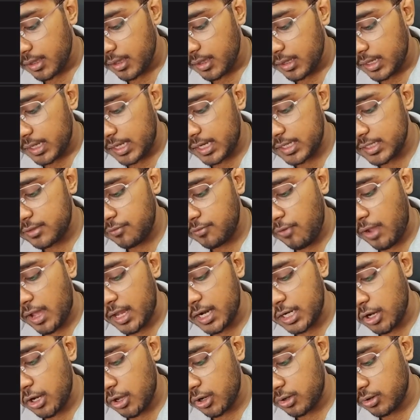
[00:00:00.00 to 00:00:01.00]
it is
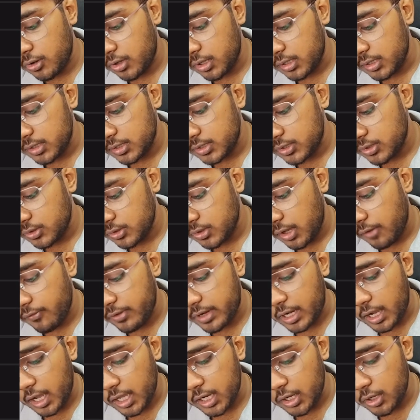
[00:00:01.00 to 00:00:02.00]
valid or not. So our
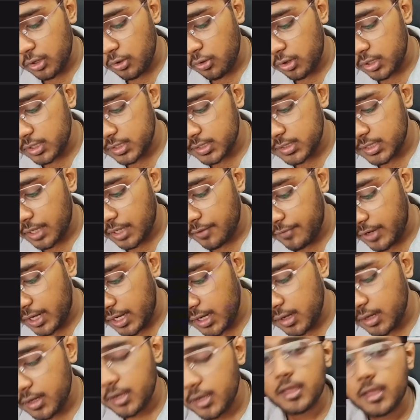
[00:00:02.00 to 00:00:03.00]
current node is 7,